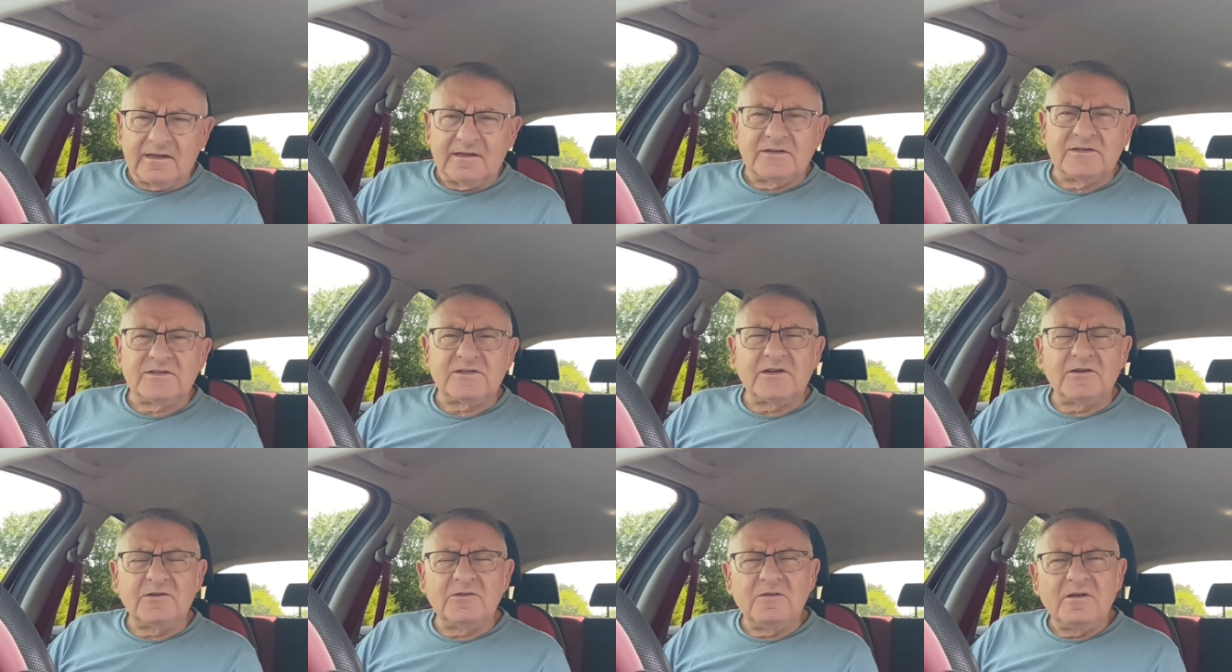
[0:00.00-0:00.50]

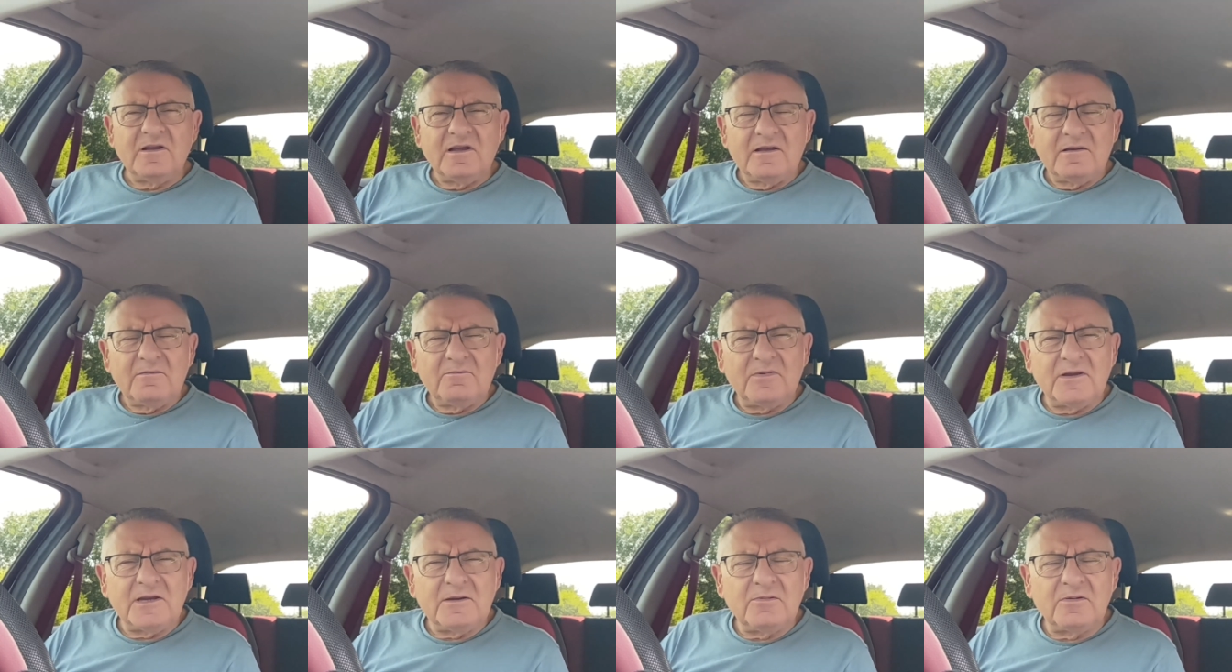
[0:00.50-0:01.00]
And so
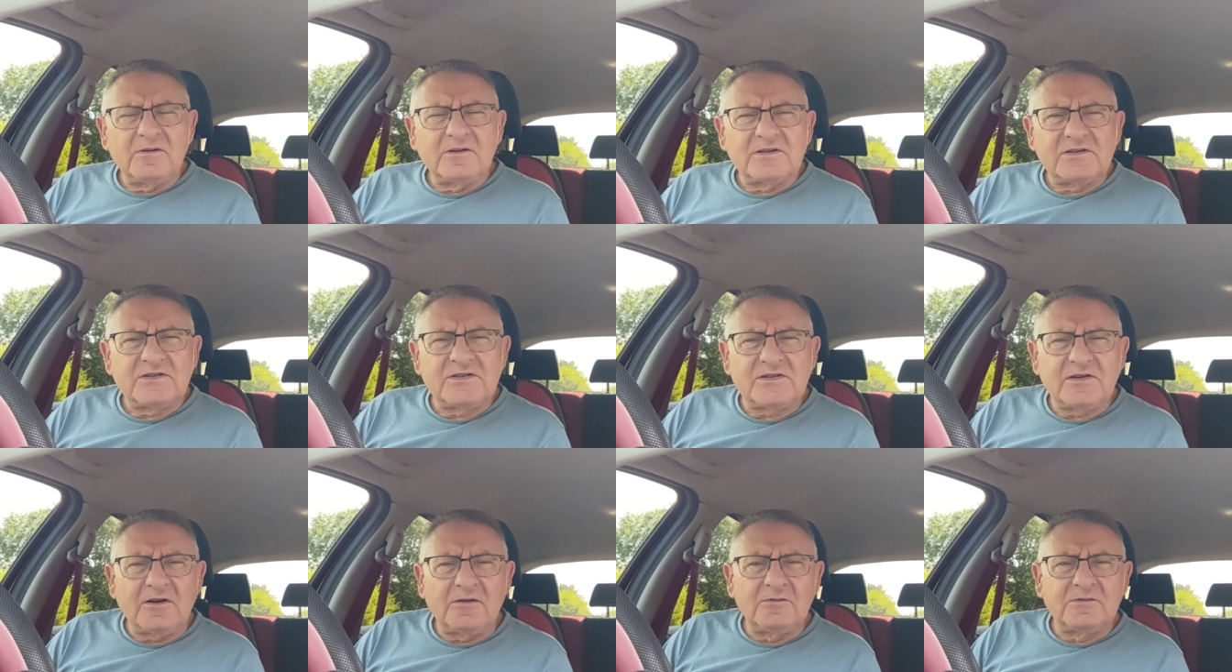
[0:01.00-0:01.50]
people
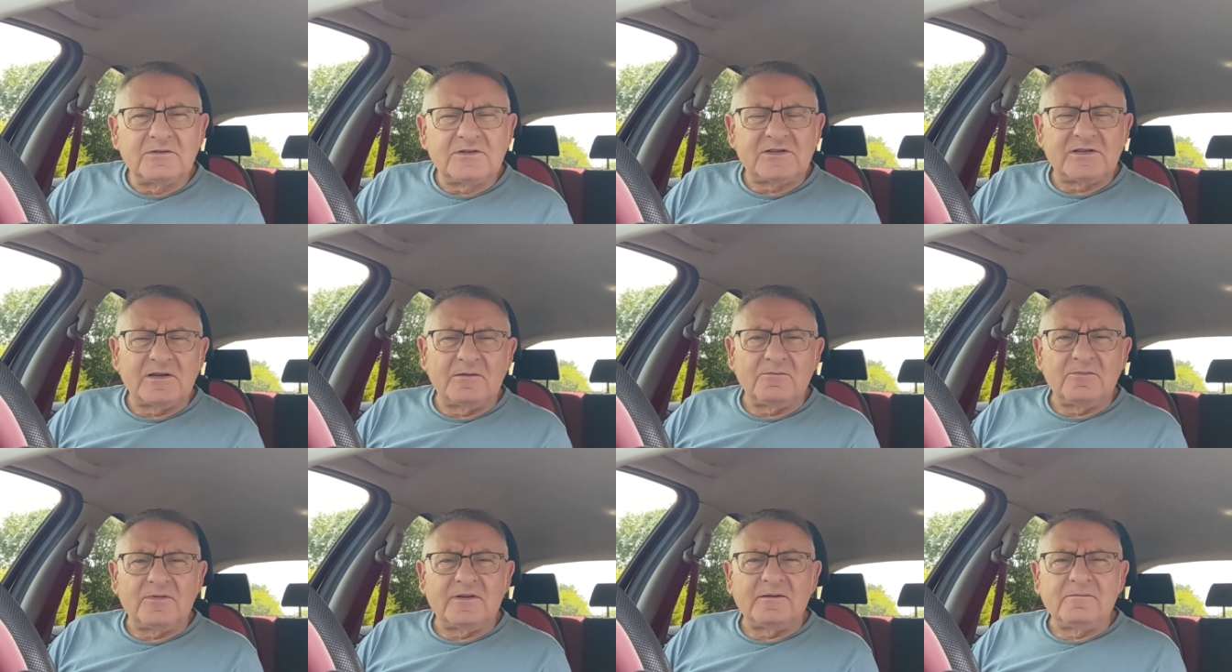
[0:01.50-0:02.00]
have sold
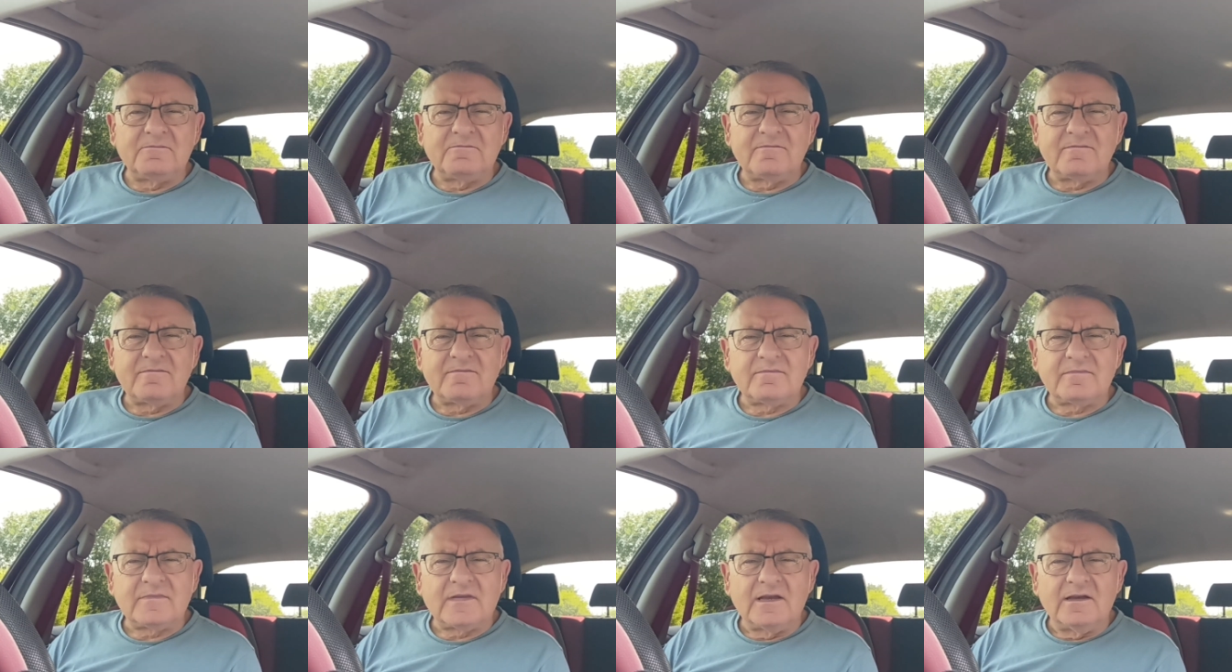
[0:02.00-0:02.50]
something
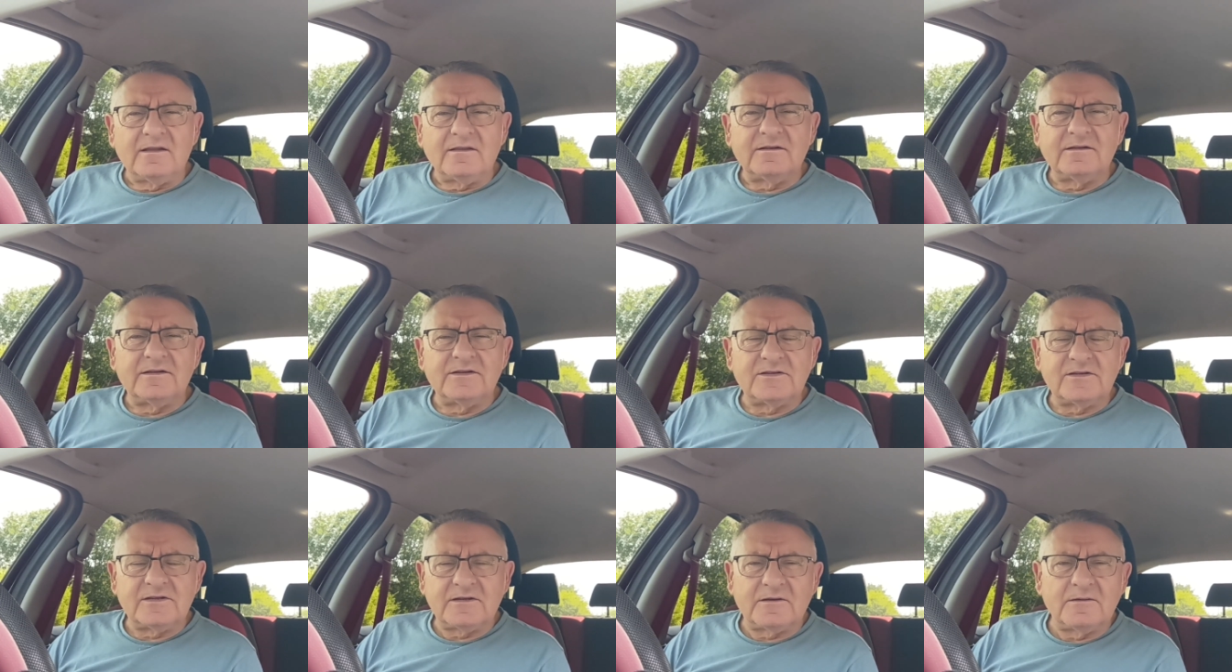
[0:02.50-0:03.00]

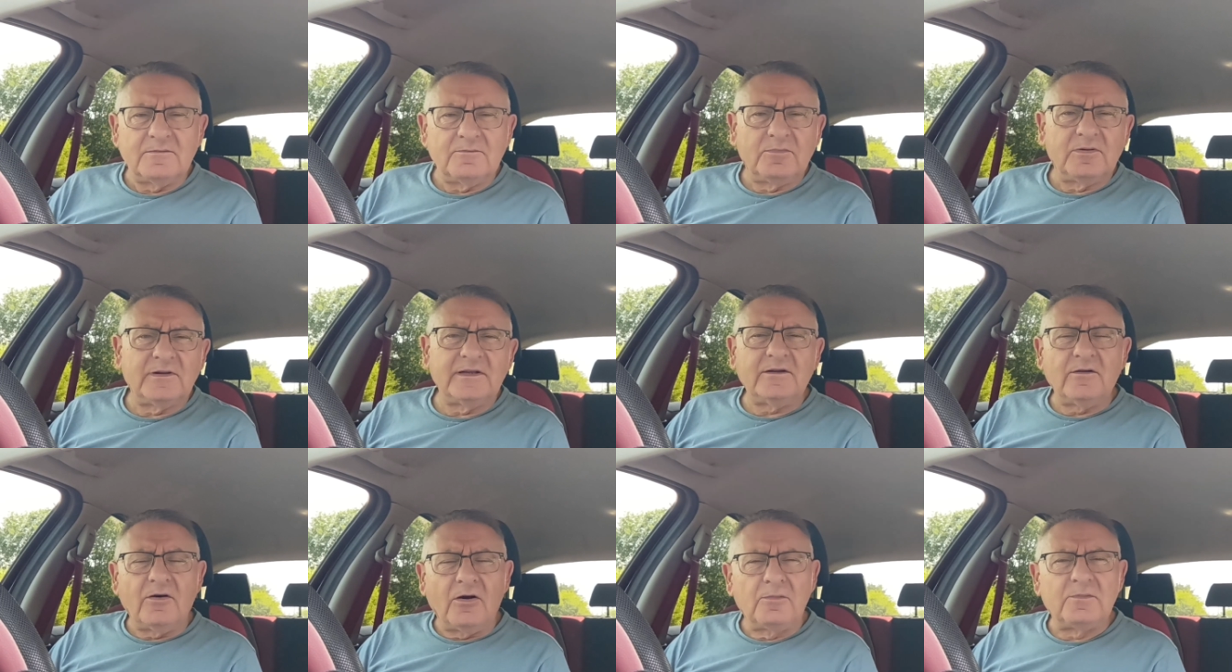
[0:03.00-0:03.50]
that is the
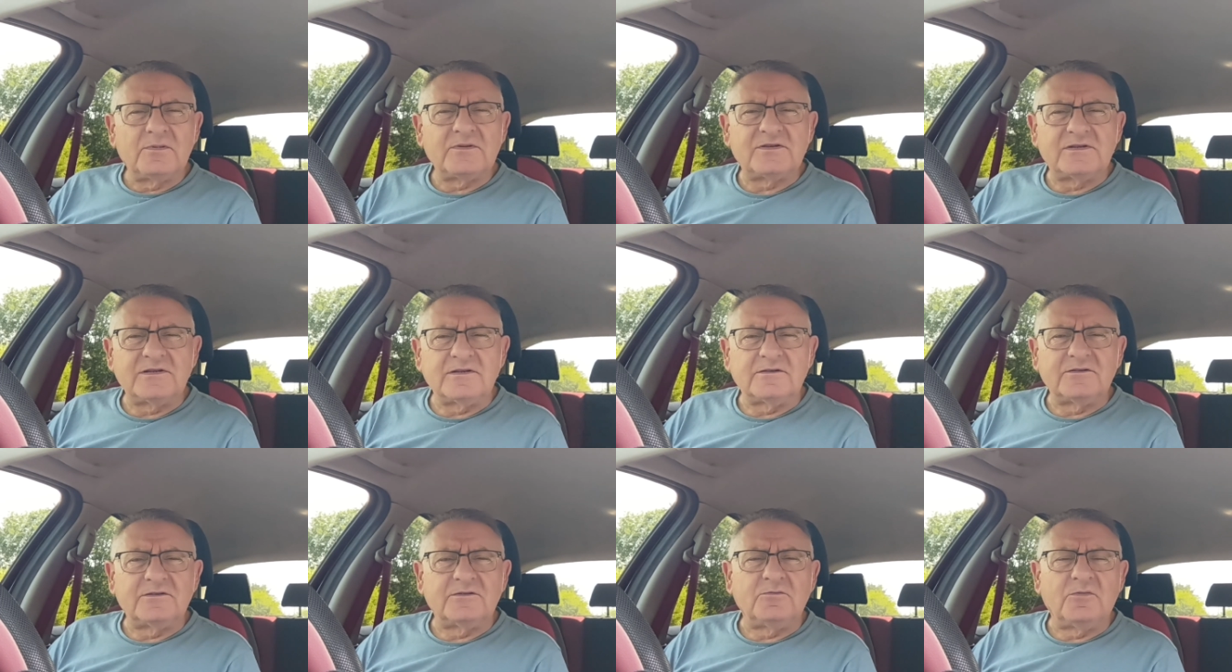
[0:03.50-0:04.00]
complete
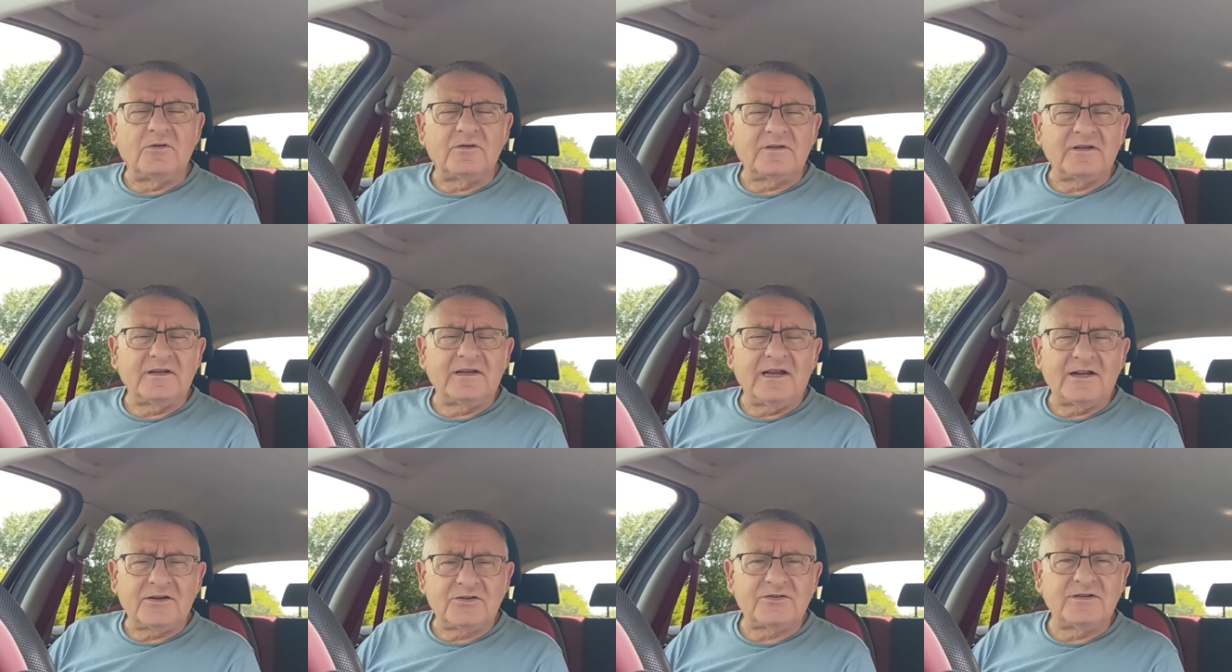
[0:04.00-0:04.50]
opposite to what
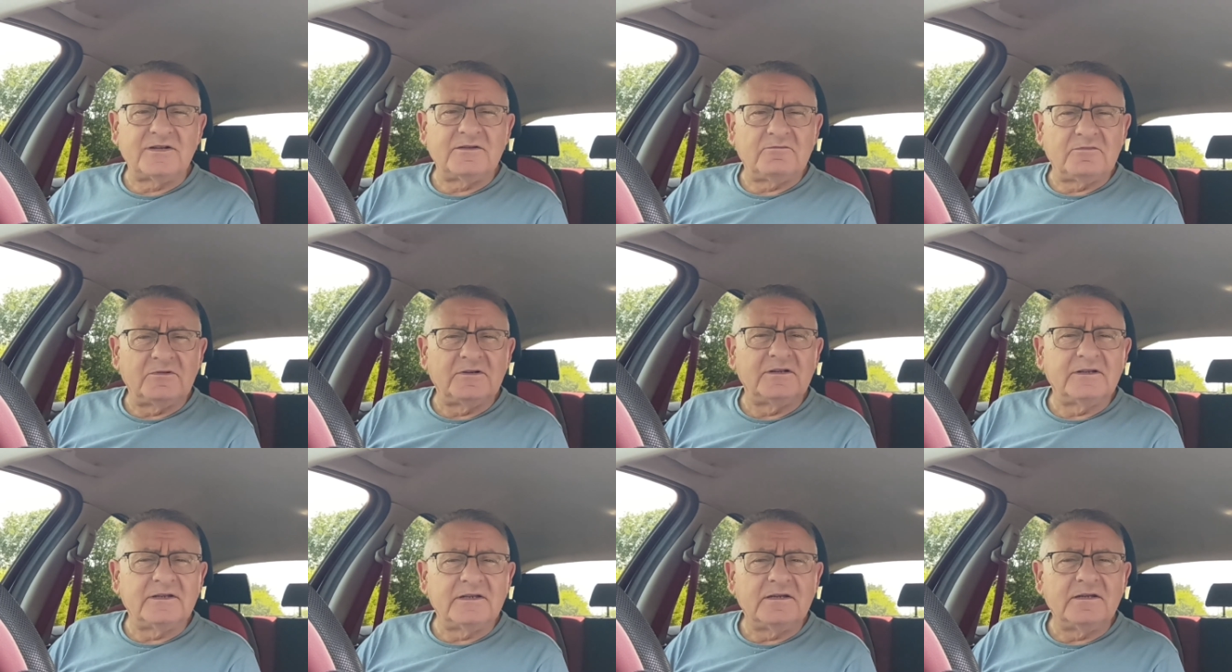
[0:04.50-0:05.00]
they actually
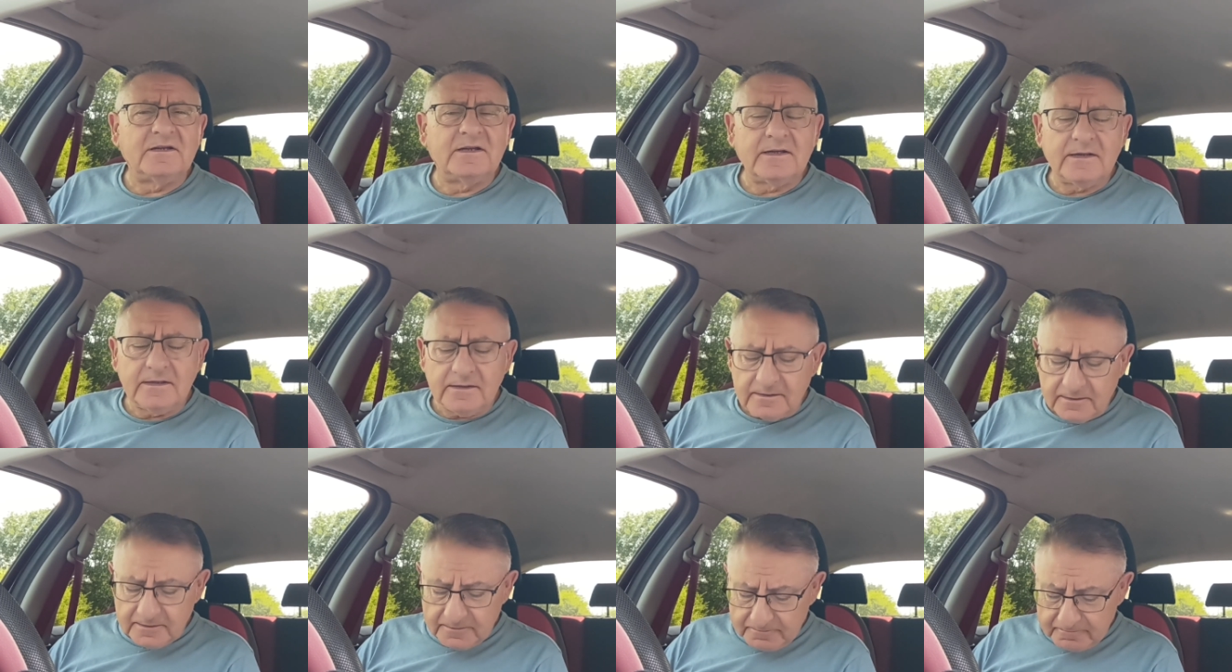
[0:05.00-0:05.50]
really
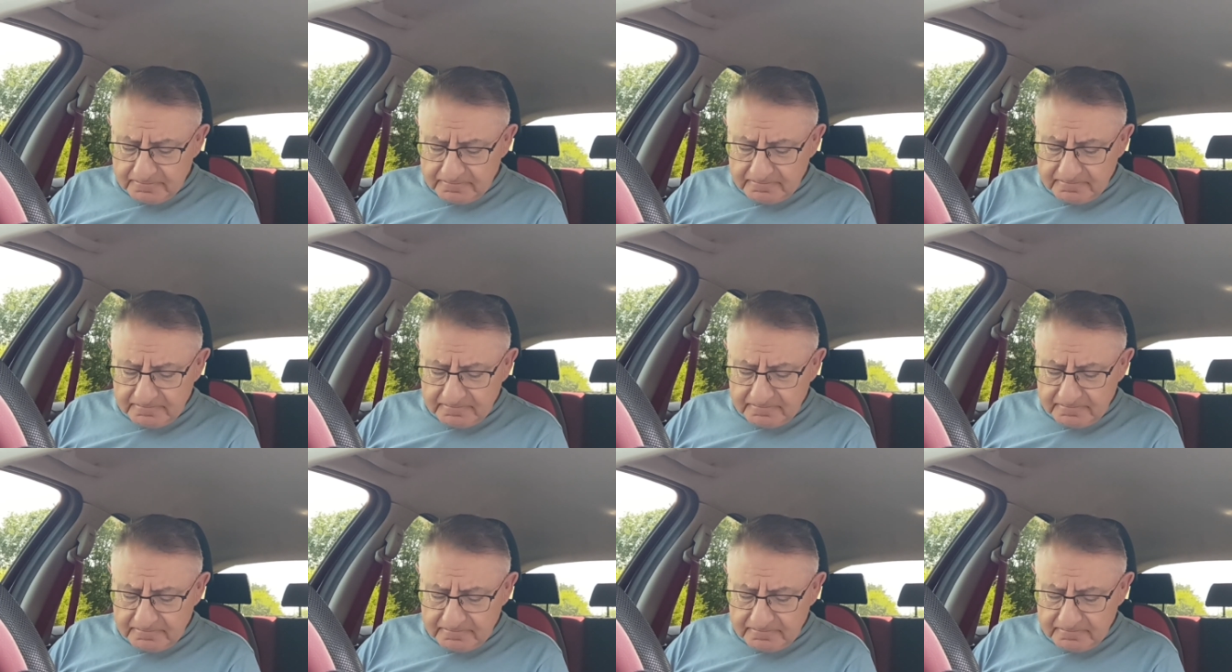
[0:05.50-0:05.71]
need.